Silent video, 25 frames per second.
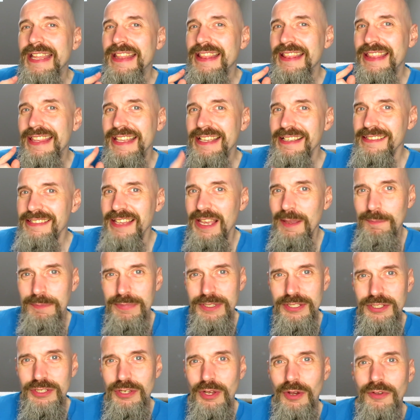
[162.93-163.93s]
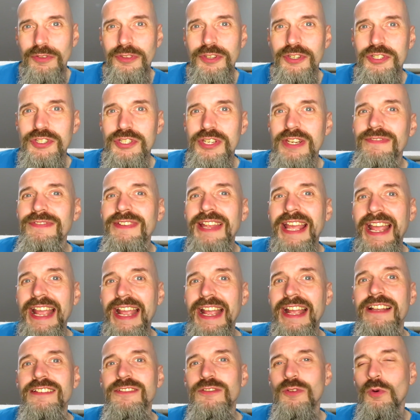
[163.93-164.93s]
in this episode, the shift
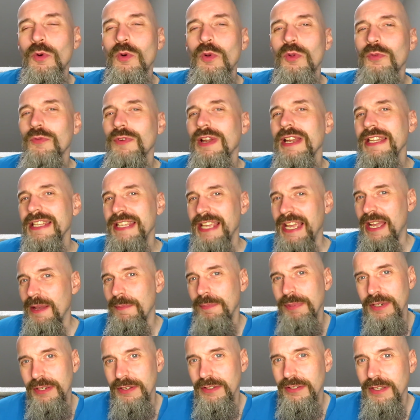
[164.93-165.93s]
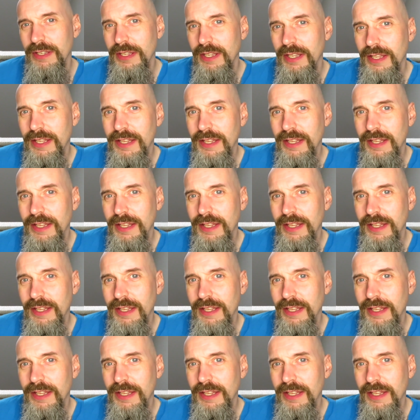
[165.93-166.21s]
has already happened.